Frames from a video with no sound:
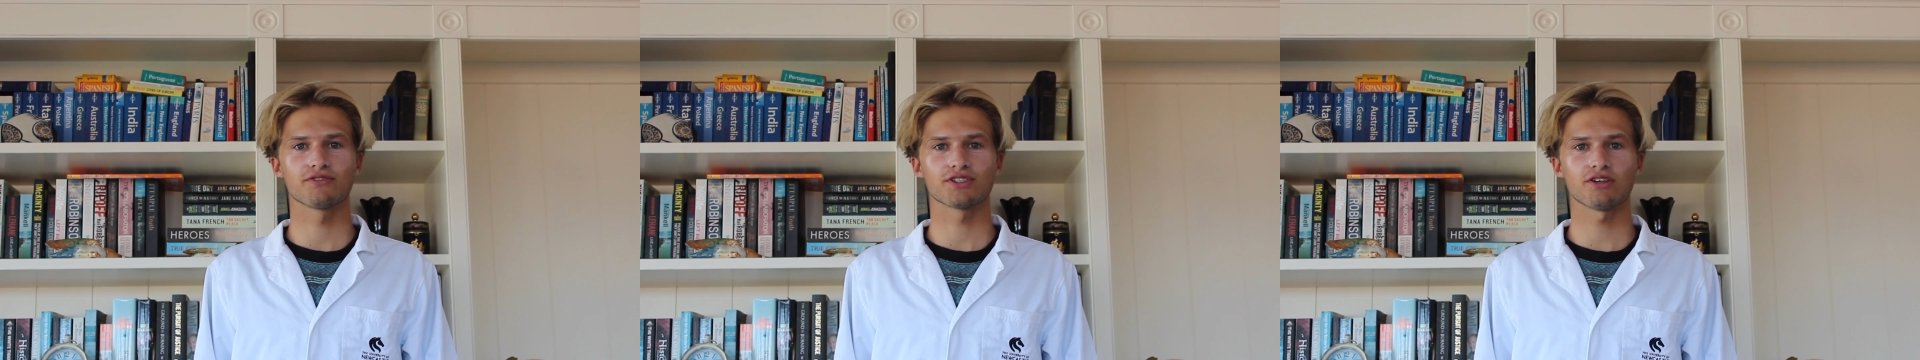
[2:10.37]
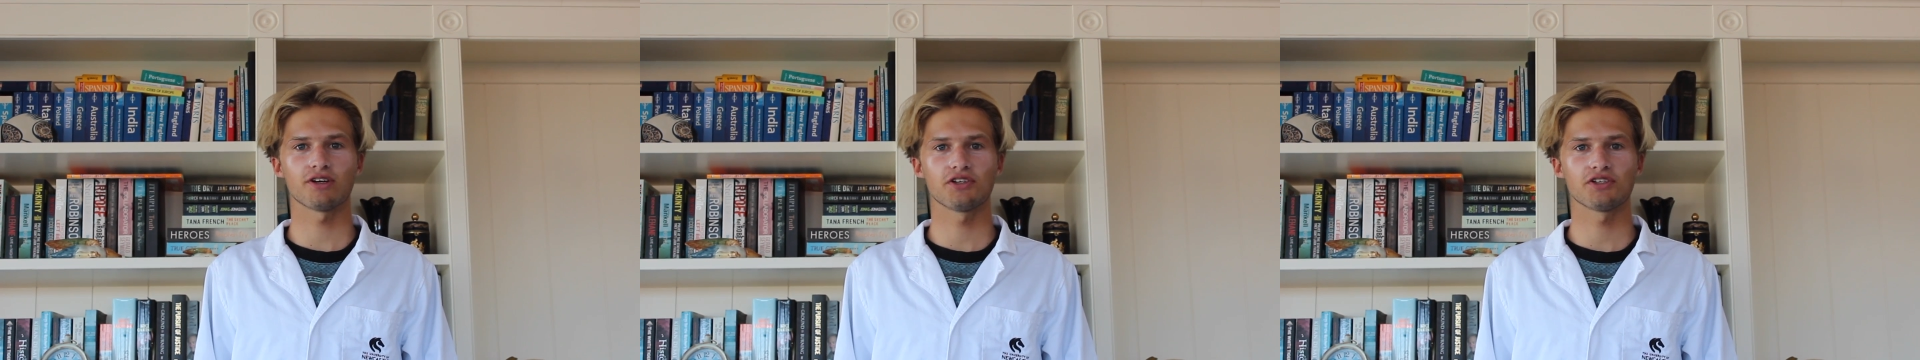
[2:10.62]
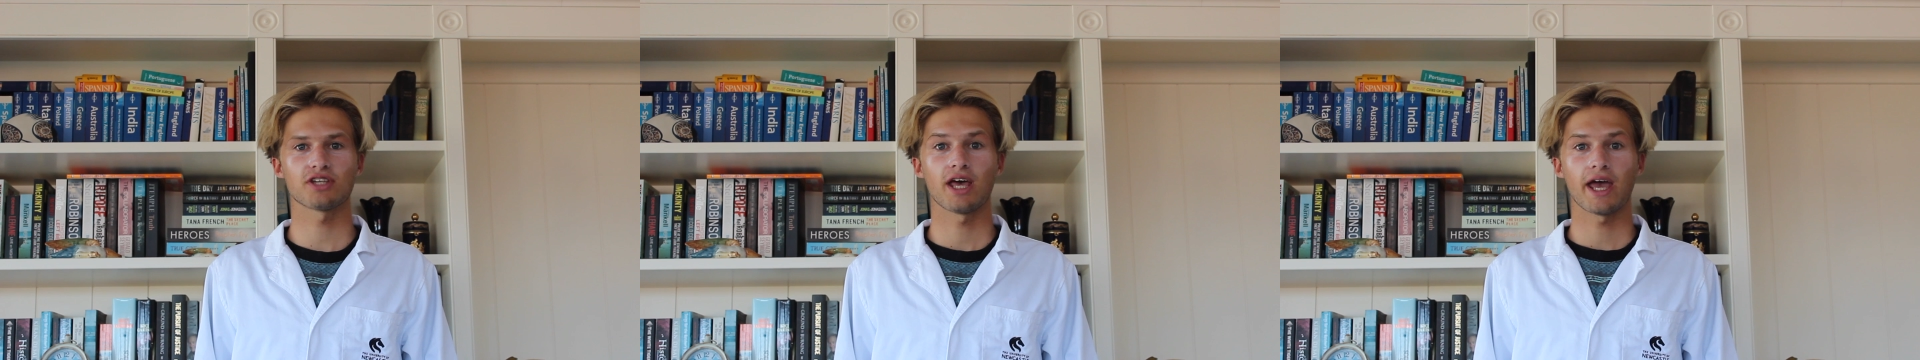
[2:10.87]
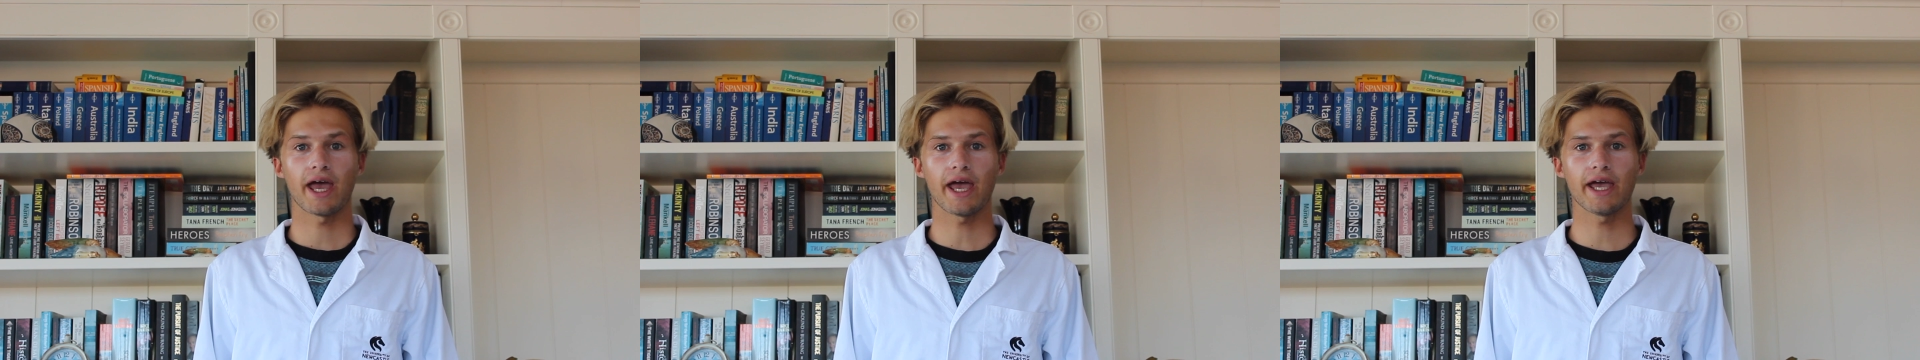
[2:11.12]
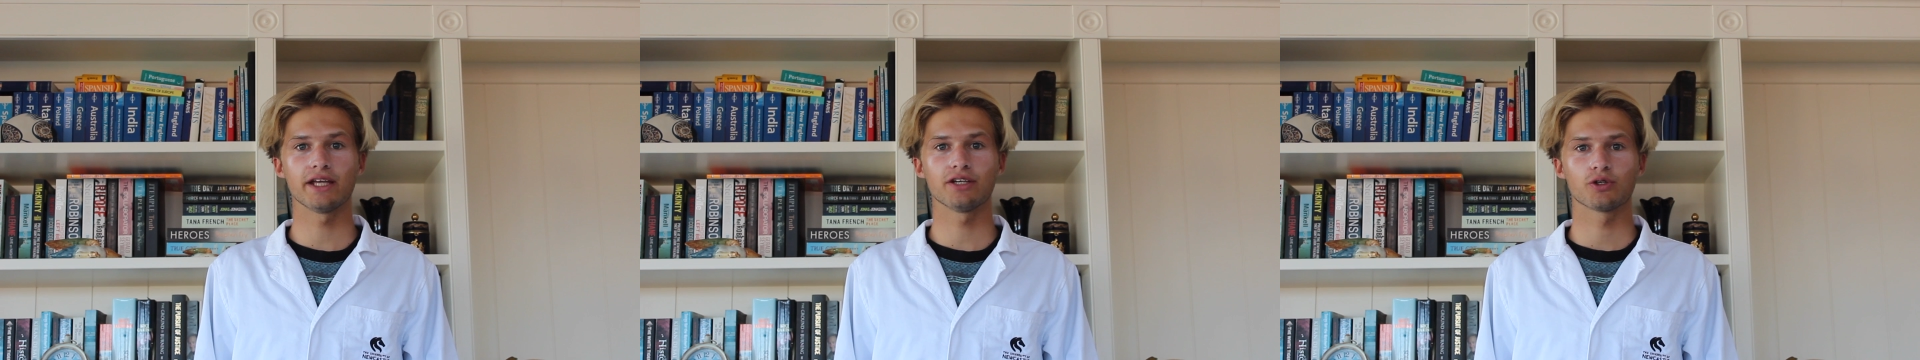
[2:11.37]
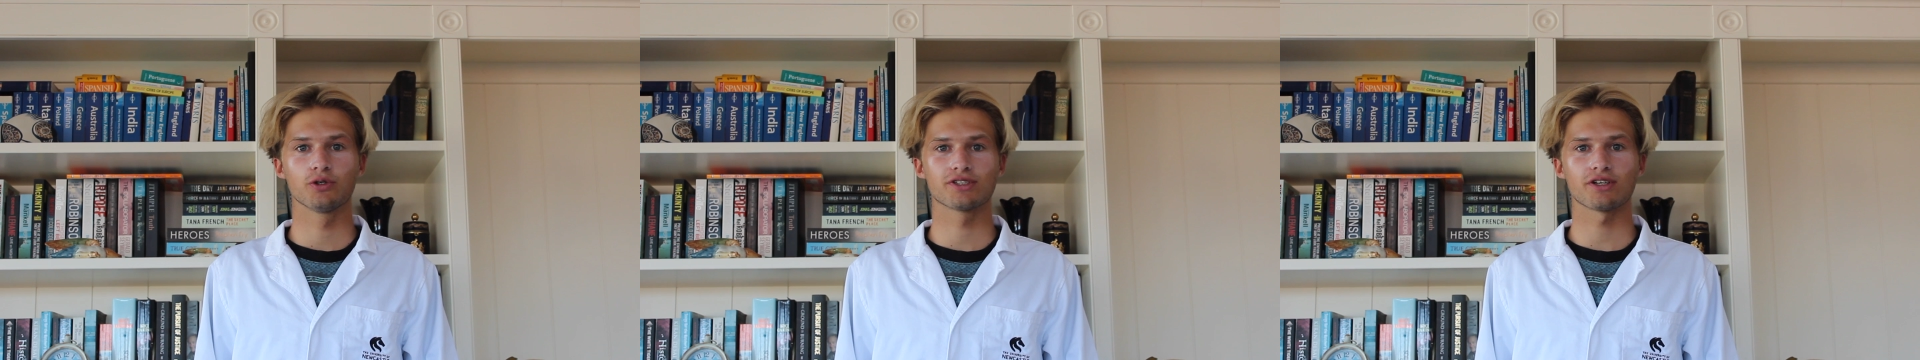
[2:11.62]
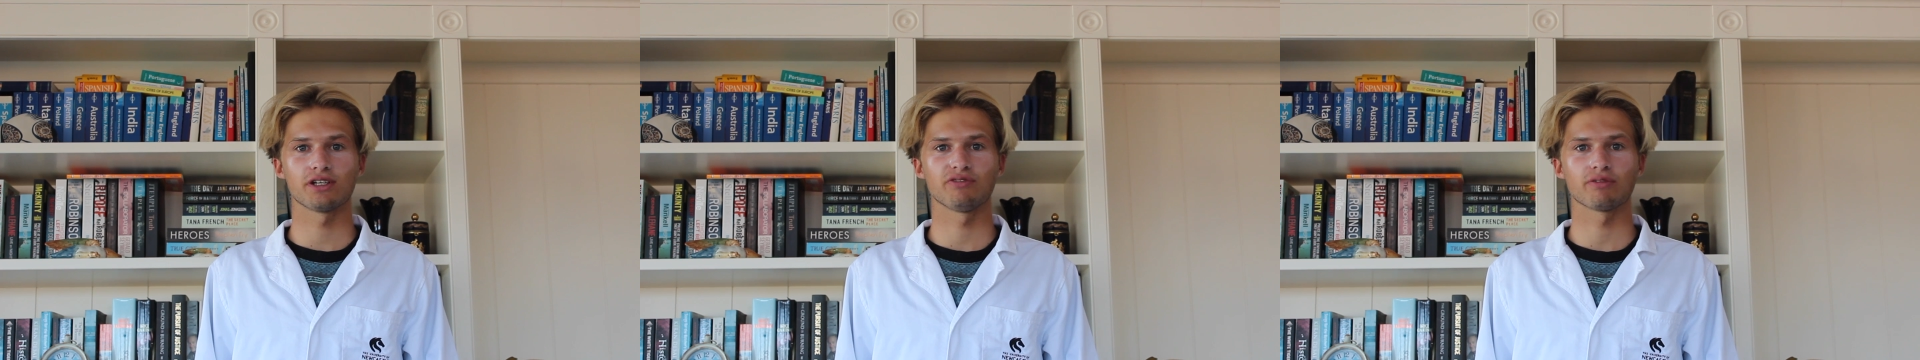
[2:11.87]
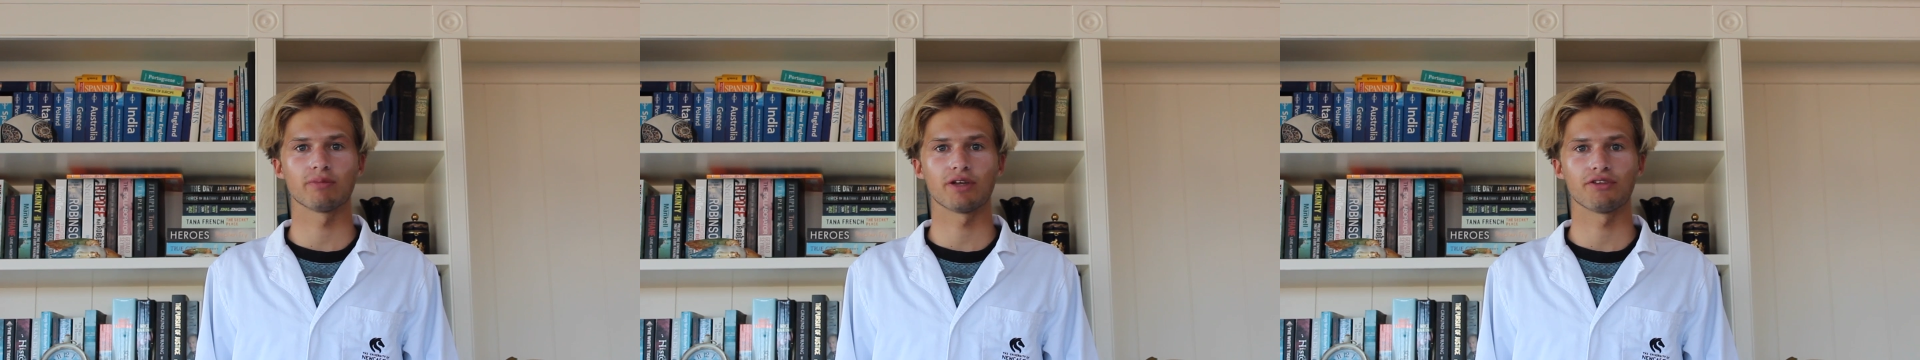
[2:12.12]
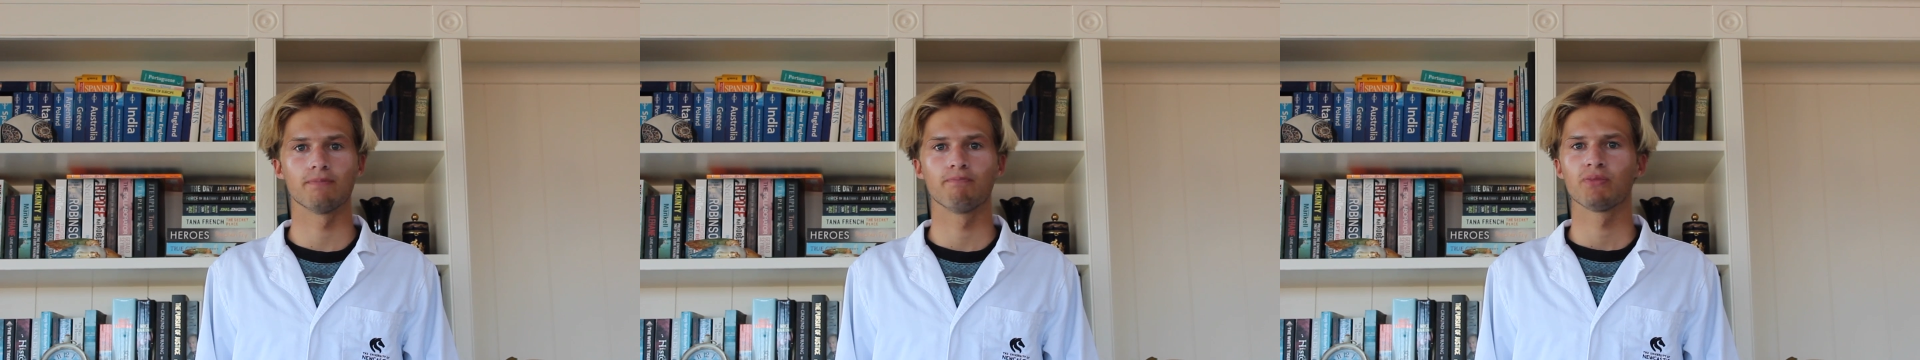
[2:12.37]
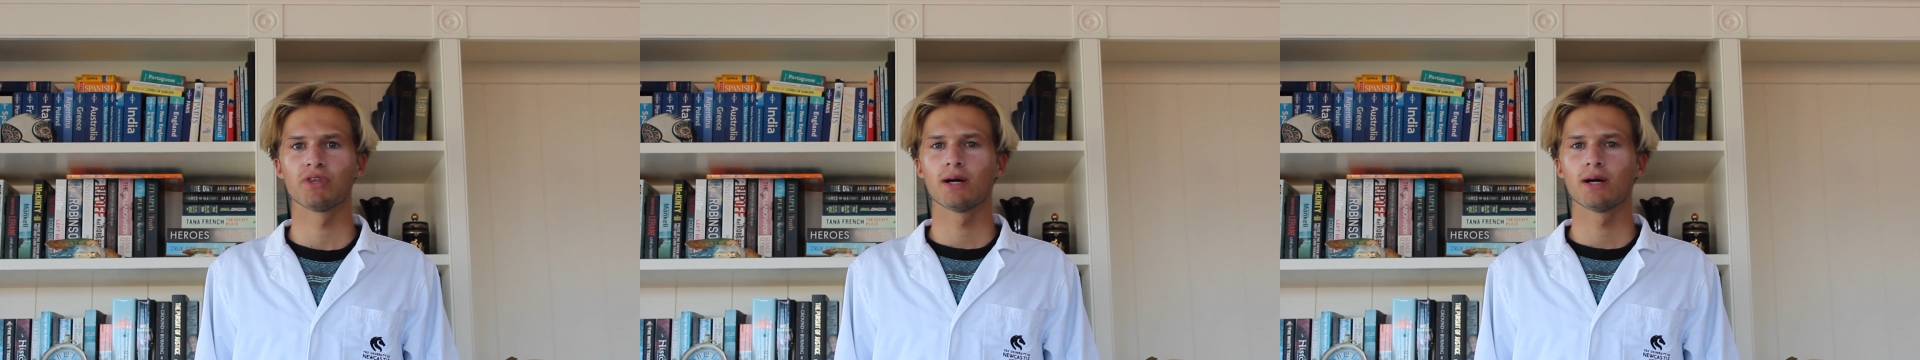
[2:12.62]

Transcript: of a scientist and good scientific method.